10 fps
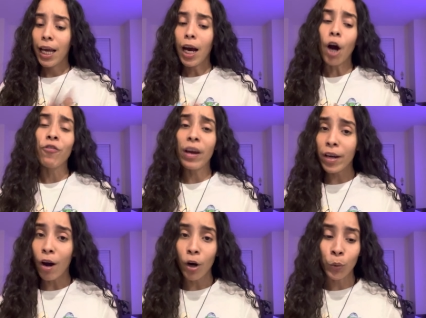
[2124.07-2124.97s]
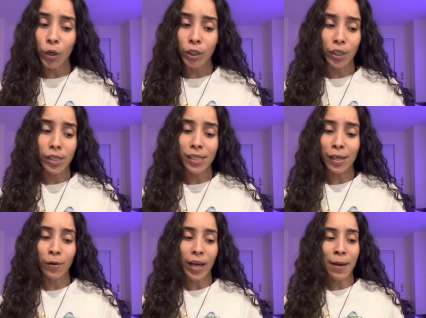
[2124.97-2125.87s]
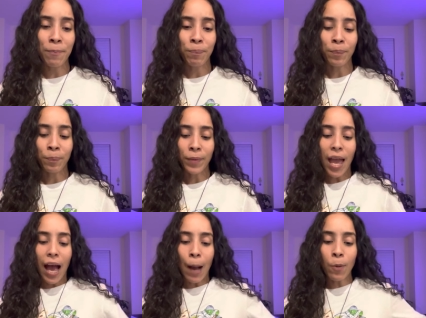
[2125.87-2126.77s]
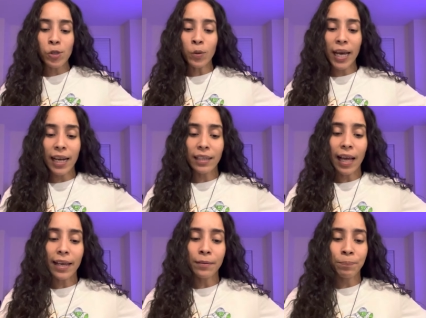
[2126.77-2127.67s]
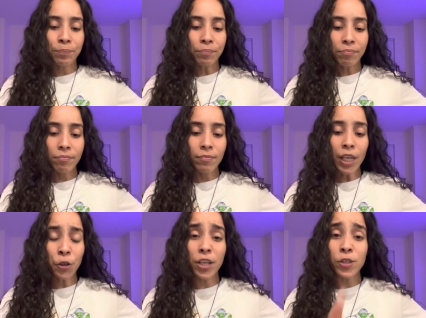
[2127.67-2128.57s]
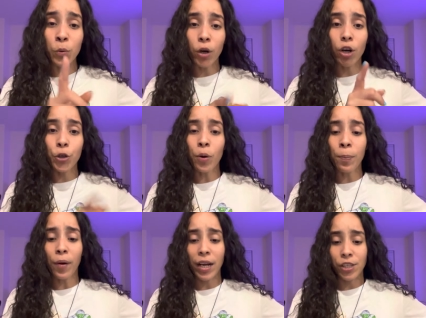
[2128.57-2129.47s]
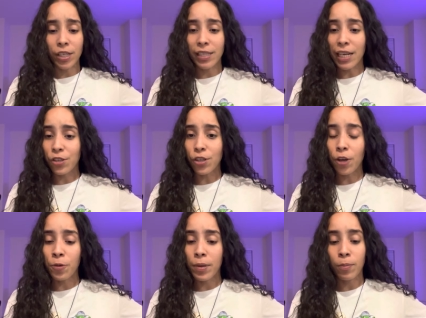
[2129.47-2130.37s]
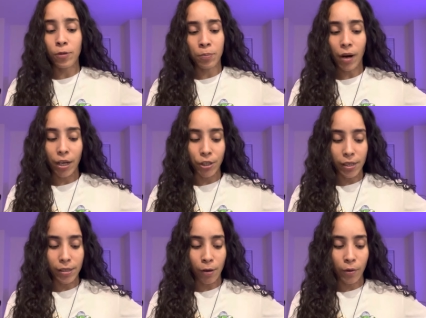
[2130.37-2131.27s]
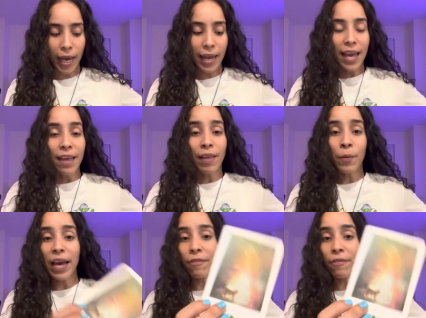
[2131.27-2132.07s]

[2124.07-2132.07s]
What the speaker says: are very hard workers, okay? I'm also getting like, you need to work on your projects, not just other people's projects, okay? Then we have